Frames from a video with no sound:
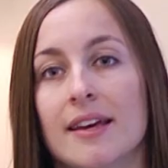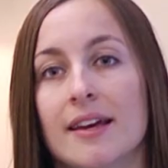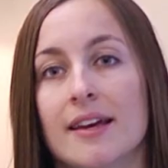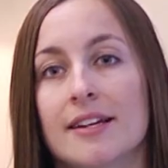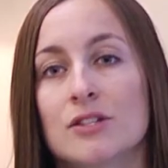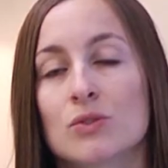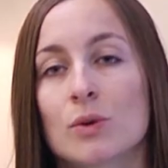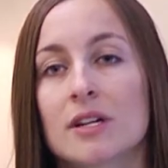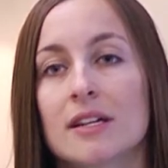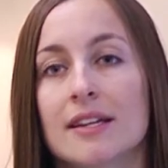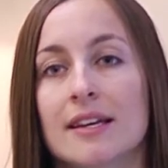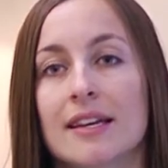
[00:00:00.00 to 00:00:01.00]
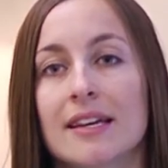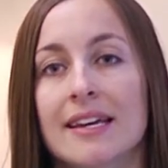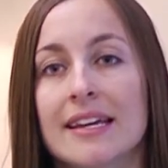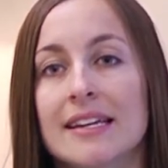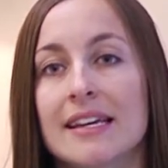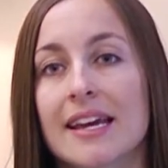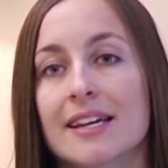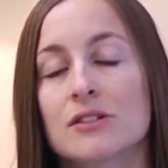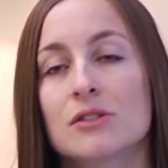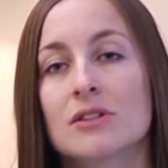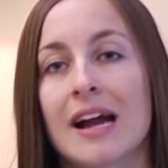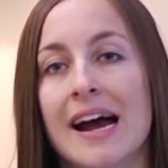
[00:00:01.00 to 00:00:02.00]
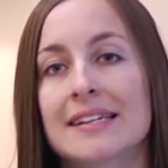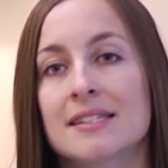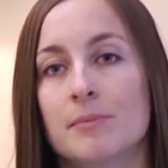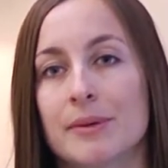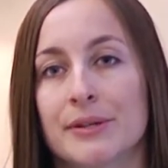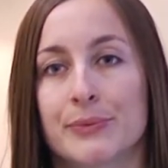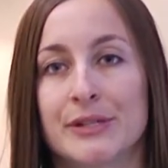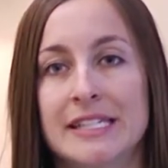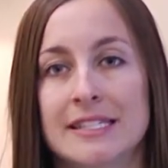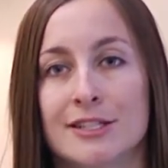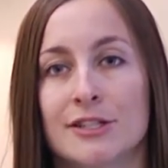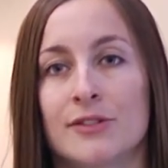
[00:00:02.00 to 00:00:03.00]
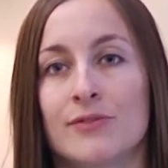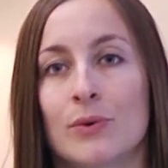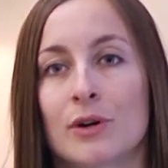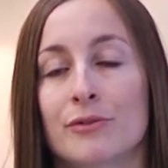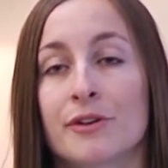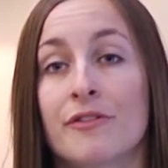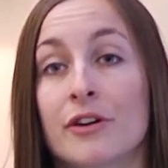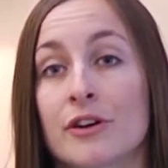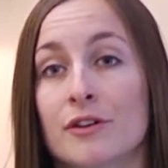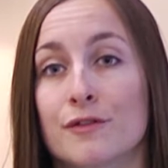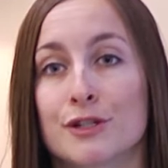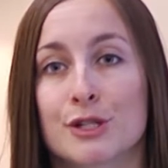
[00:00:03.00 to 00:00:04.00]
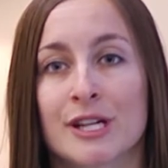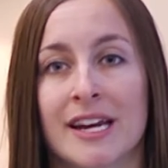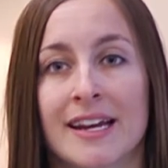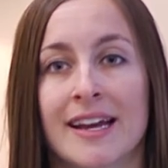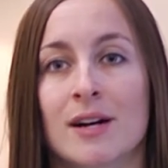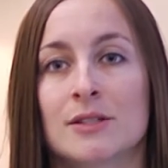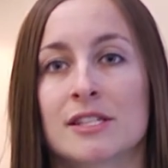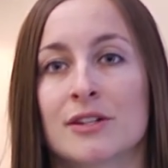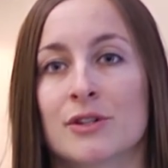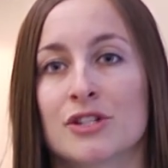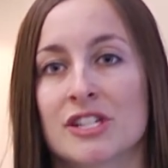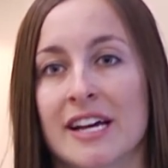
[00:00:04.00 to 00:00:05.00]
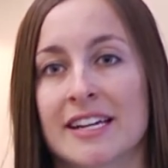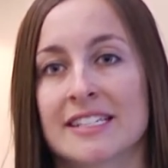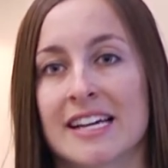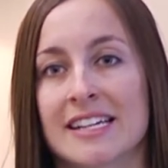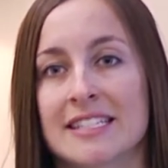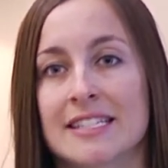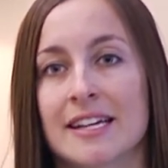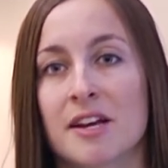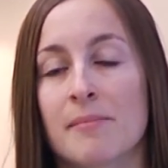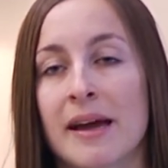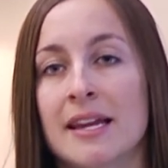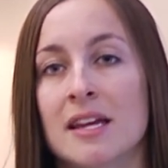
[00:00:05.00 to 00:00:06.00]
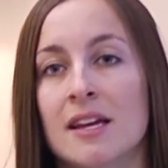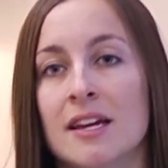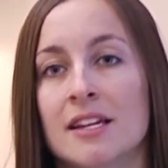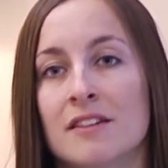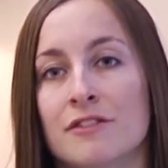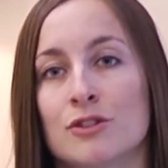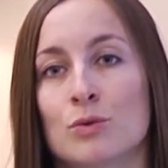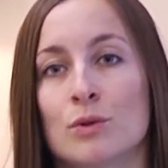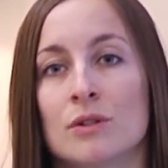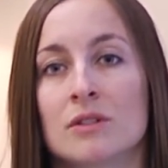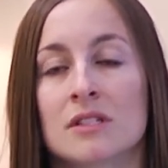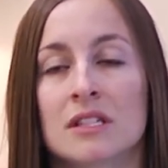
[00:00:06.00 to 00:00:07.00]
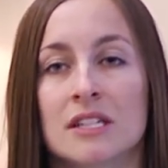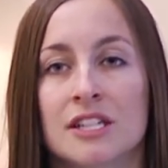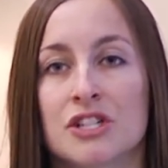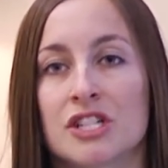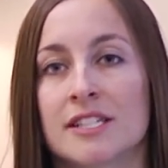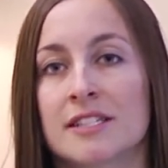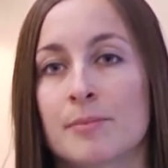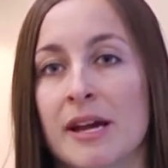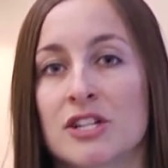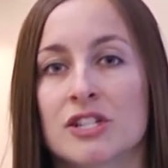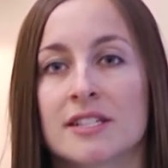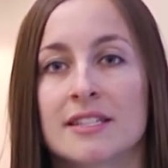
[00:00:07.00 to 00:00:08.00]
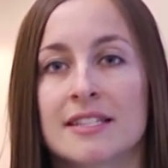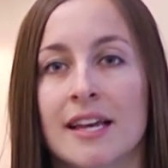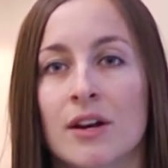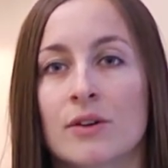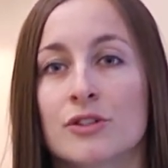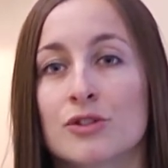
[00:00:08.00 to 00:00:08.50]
Historically, kidney cancer hasn't been a reason for referral for genetic counseling or genetic testing. Many individuals, clinicians, patients, they don't